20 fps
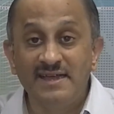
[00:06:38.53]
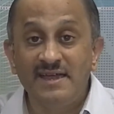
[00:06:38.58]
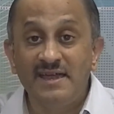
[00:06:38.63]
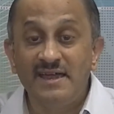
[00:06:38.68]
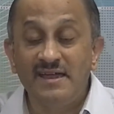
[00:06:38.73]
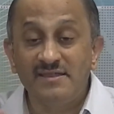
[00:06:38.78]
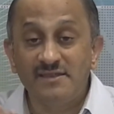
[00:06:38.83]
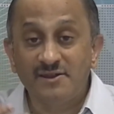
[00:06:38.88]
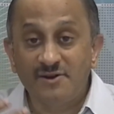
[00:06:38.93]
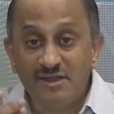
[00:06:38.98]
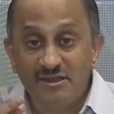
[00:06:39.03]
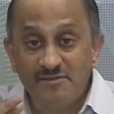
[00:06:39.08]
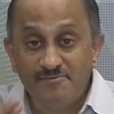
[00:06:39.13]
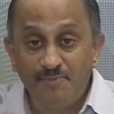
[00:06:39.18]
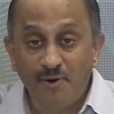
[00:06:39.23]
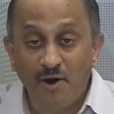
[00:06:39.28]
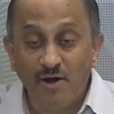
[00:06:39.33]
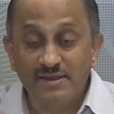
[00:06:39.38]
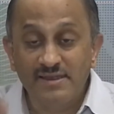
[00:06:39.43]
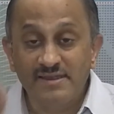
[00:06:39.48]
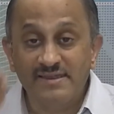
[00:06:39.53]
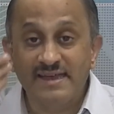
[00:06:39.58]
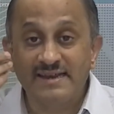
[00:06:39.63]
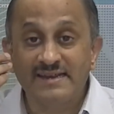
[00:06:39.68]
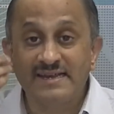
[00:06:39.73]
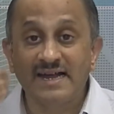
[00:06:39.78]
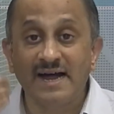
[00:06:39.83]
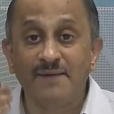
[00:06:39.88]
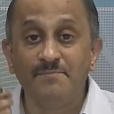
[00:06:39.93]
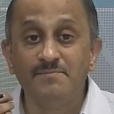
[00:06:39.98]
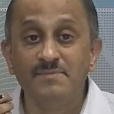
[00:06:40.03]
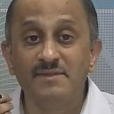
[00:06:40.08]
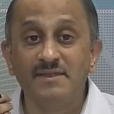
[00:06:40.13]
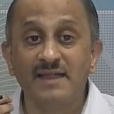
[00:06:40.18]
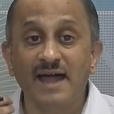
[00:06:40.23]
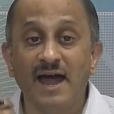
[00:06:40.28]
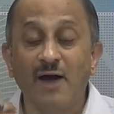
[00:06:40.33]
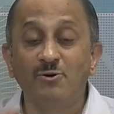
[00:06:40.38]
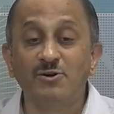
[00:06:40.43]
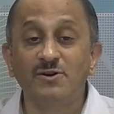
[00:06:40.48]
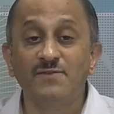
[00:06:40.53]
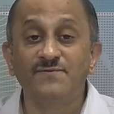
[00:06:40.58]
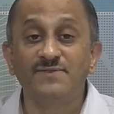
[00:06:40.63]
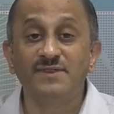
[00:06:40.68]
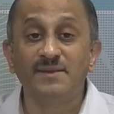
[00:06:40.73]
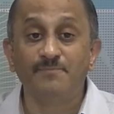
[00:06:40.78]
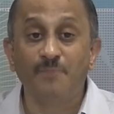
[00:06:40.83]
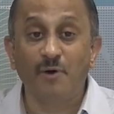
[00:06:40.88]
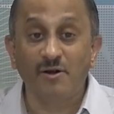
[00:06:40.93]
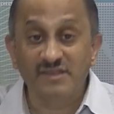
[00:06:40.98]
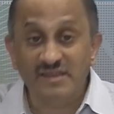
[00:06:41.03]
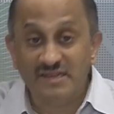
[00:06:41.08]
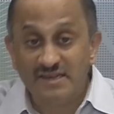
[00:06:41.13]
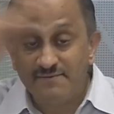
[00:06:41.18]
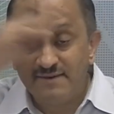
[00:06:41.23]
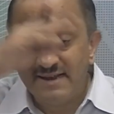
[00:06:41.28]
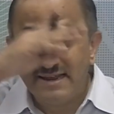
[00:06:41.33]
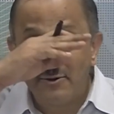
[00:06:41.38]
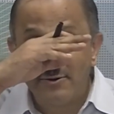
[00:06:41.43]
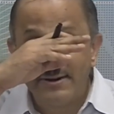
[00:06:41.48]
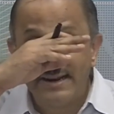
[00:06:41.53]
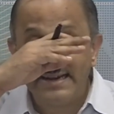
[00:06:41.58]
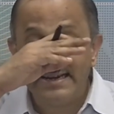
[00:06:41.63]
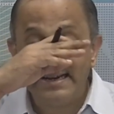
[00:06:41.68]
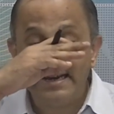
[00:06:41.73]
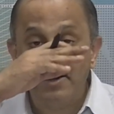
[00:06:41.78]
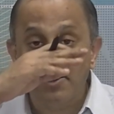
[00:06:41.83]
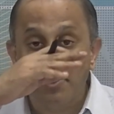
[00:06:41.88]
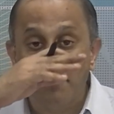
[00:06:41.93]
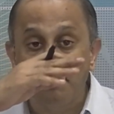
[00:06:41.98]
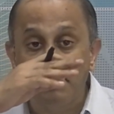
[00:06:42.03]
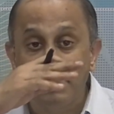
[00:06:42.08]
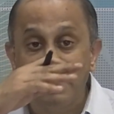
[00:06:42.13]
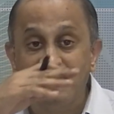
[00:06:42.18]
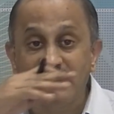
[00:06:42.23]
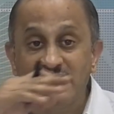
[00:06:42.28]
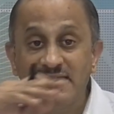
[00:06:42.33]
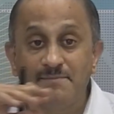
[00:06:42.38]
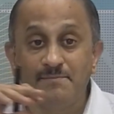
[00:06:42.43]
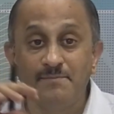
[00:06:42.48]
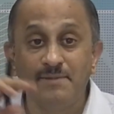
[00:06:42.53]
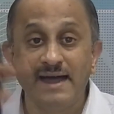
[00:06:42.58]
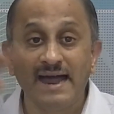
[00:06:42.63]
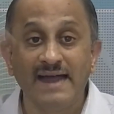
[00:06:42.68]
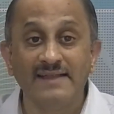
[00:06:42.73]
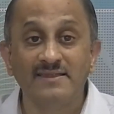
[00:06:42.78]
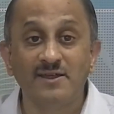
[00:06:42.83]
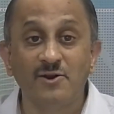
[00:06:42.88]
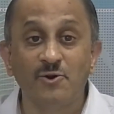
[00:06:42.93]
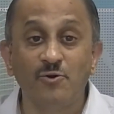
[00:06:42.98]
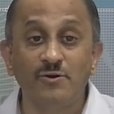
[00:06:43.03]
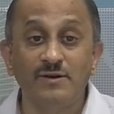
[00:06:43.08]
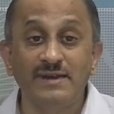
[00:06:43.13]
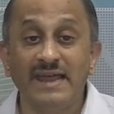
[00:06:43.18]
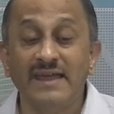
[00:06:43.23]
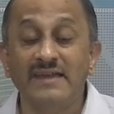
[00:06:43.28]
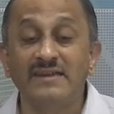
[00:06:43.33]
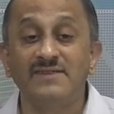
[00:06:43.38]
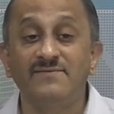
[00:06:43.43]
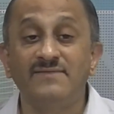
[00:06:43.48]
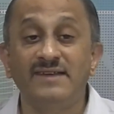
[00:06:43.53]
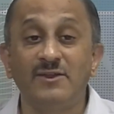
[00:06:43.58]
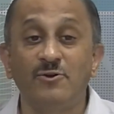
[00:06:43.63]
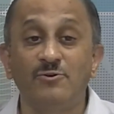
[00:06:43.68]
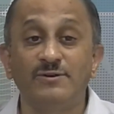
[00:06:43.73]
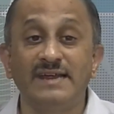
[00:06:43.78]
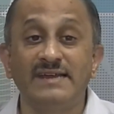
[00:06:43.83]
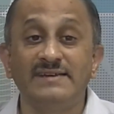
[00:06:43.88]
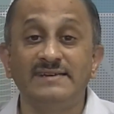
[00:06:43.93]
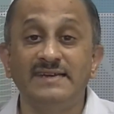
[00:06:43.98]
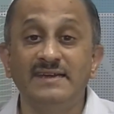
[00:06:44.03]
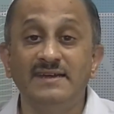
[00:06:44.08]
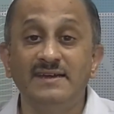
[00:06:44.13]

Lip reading: is the response that comes out of the positively rotating complex number and the negatively rotating